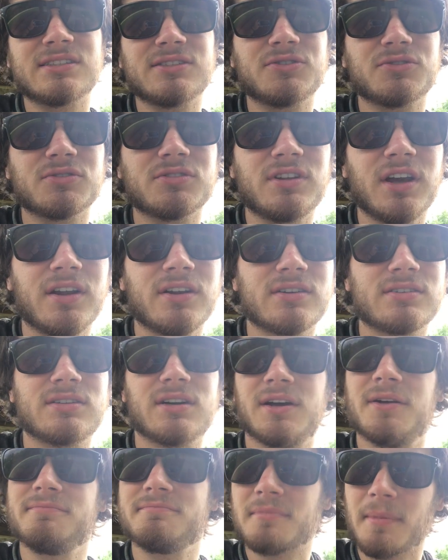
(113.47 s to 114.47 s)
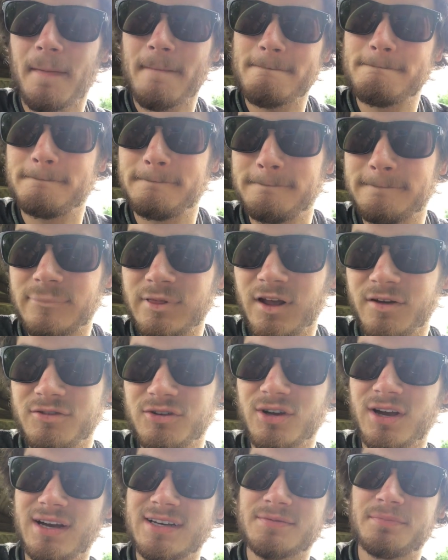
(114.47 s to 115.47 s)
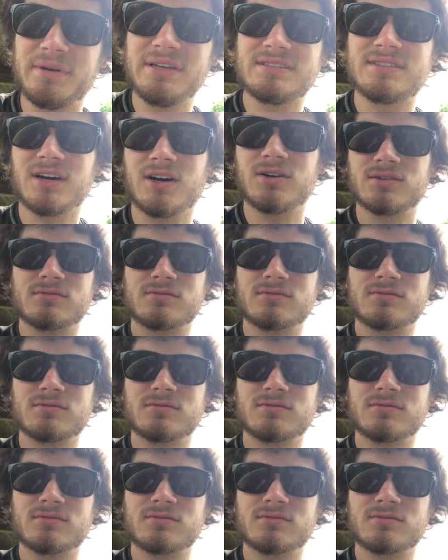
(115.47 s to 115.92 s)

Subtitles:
Central Standard Time. Love you guys. Peace out.